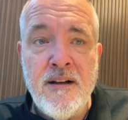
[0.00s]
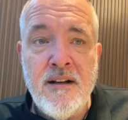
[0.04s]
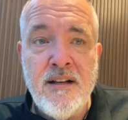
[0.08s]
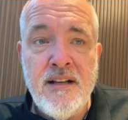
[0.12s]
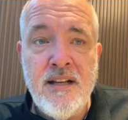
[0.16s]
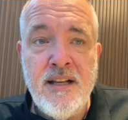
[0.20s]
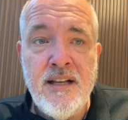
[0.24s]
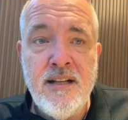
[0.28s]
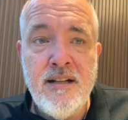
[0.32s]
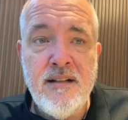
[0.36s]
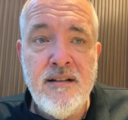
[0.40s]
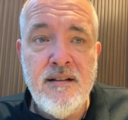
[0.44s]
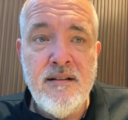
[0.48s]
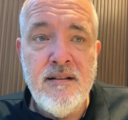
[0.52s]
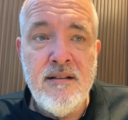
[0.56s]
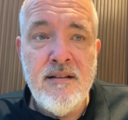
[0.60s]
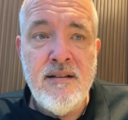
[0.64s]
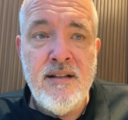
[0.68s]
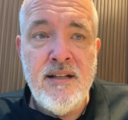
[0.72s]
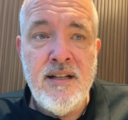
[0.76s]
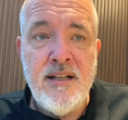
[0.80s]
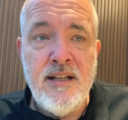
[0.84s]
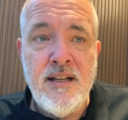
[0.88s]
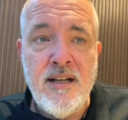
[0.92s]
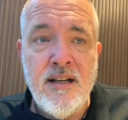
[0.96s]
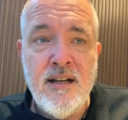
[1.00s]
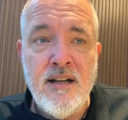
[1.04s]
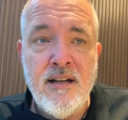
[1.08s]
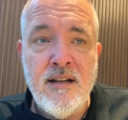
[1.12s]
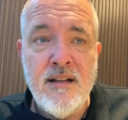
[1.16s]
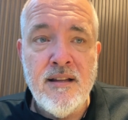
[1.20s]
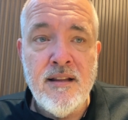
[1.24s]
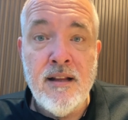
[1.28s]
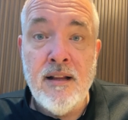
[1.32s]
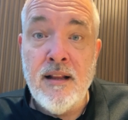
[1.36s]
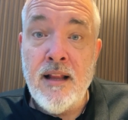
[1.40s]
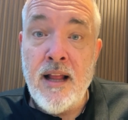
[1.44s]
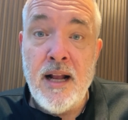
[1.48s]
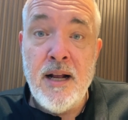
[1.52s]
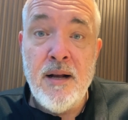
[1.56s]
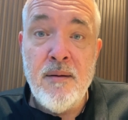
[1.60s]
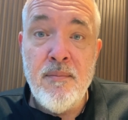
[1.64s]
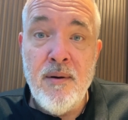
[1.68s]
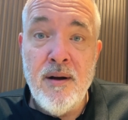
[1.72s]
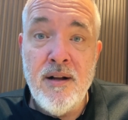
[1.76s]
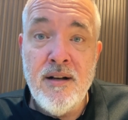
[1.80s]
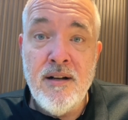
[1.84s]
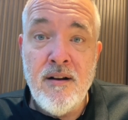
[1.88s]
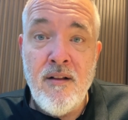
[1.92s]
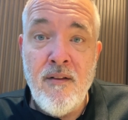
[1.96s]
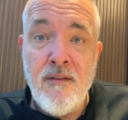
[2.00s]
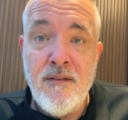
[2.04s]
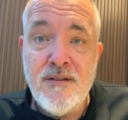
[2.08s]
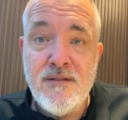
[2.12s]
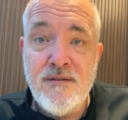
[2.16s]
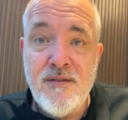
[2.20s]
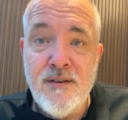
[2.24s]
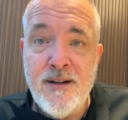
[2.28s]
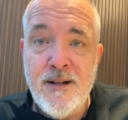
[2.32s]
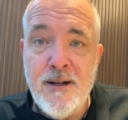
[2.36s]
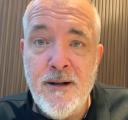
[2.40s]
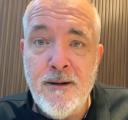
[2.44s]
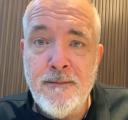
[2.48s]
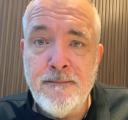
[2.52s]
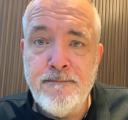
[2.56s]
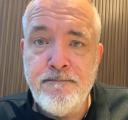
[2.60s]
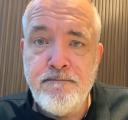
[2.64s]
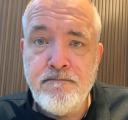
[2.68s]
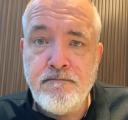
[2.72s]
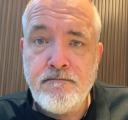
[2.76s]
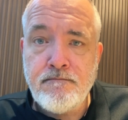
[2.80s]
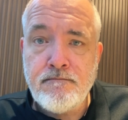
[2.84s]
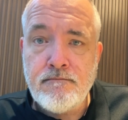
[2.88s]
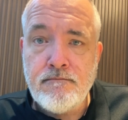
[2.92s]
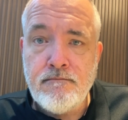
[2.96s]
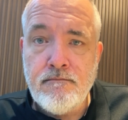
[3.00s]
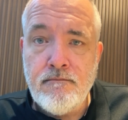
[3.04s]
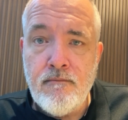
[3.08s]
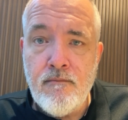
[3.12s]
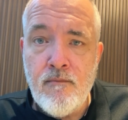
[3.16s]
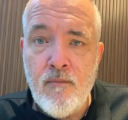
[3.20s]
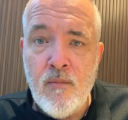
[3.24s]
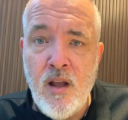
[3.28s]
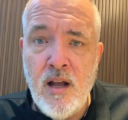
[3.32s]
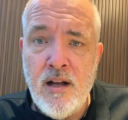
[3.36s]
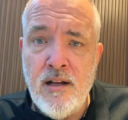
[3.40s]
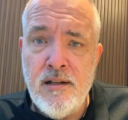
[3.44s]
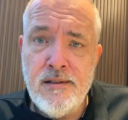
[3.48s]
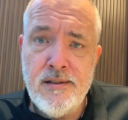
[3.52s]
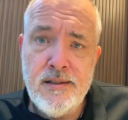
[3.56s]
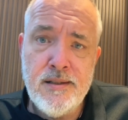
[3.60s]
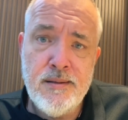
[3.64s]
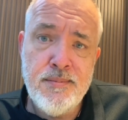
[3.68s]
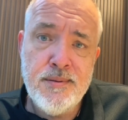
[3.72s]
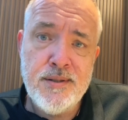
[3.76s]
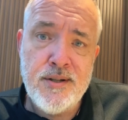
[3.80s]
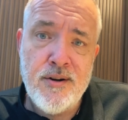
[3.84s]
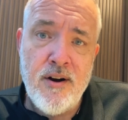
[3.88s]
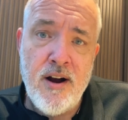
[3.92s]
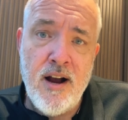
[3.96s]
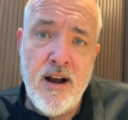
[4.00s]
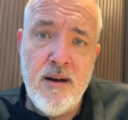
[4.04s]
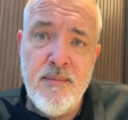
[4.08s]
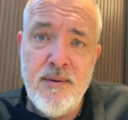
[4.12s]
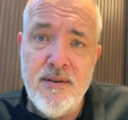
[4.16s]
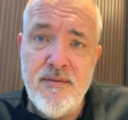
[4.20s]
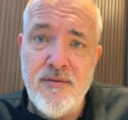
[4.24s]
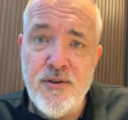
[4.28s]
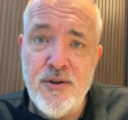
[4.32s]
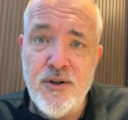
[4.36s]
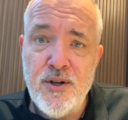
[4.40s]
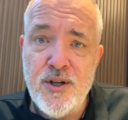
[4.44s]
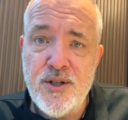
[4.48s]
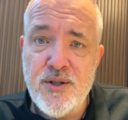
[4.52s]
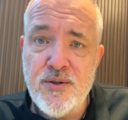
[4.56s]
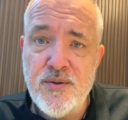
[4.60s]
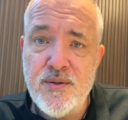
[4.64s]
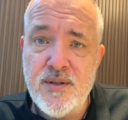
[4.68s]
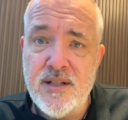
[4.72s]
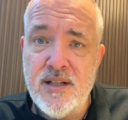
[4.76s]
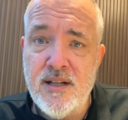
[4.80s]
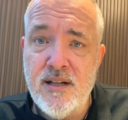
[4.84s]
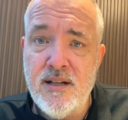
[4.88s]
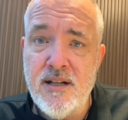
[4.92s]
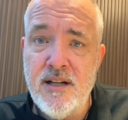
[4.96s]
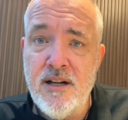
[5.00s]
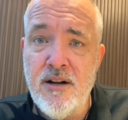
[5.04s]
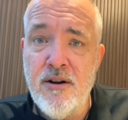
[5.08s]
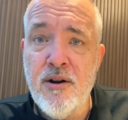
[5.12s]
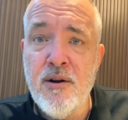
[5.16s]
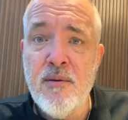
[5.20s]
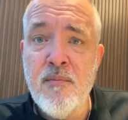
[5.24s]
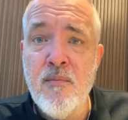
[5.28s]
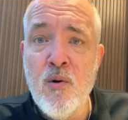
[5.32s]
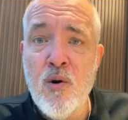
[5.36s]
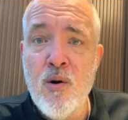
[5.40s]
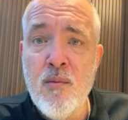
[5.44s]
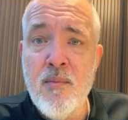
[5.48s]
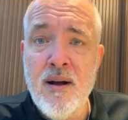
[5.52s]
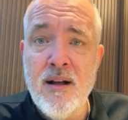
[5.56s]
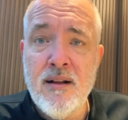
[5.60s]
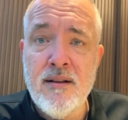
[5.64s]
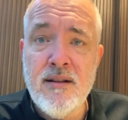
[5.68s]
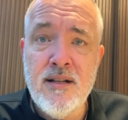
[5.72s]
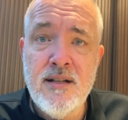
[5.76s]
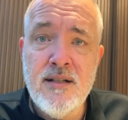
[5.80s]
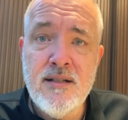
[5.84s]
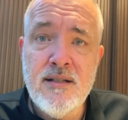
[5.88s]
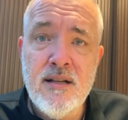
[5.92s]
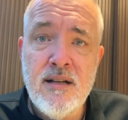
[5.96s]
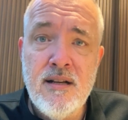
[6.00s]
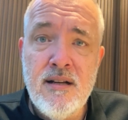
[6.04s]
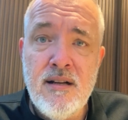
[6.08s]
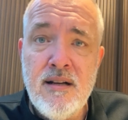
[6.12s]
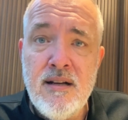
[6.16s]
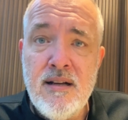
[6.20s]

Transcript: hit the like button on this video and subscribe if you're interested in hearing more about this.